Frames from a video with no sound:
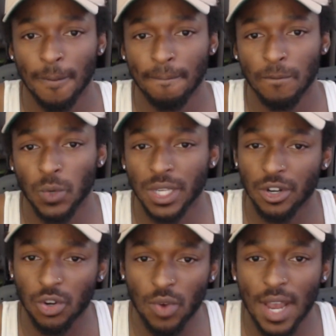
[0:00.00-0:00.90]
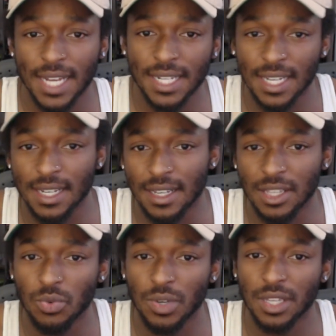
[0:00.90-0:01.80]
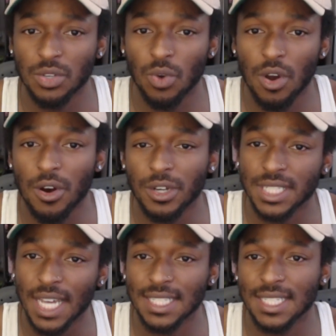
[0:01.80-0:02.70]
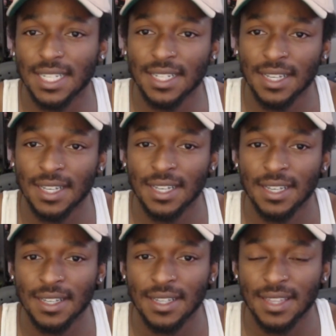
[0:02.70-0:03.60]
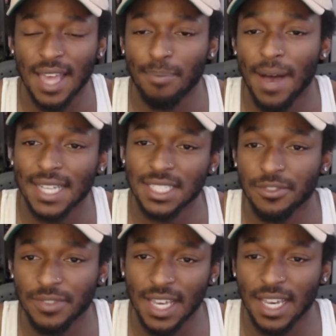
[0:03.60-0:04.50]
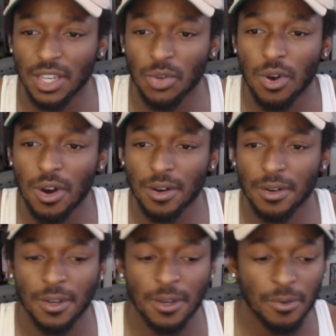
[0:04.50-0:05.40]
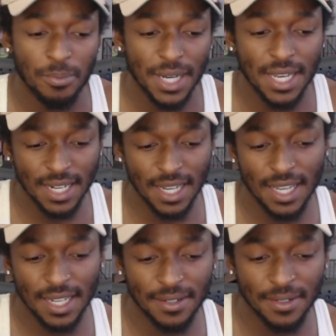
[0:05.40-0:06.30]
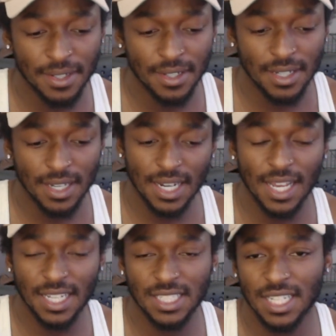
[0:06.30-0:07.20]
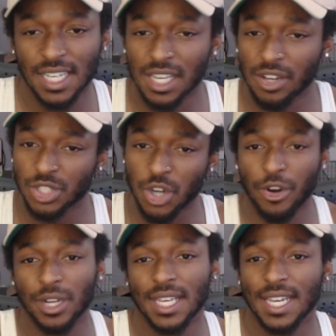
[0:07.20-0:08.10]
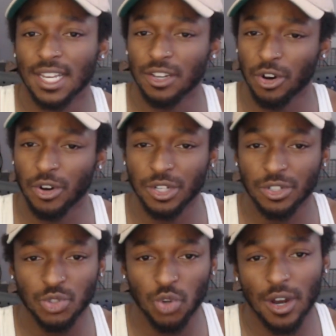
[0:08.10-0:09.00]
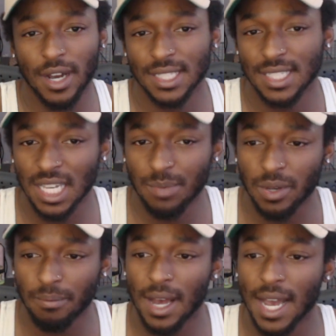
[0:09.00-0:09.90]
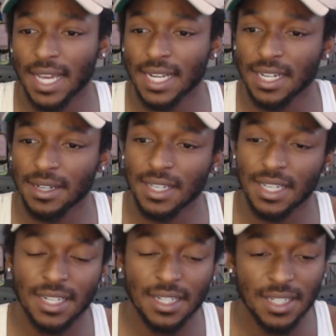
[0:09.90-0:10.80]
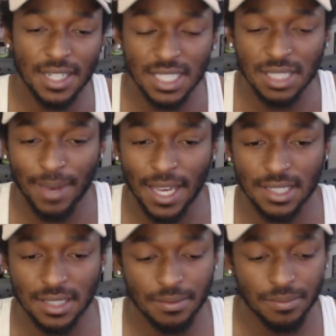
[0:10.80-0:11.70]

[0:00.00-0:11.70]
When you're grinding and you are chasing that positive thing, and you are putting in good energy, and you're journaling or you're drawing to keep your mind in a good space,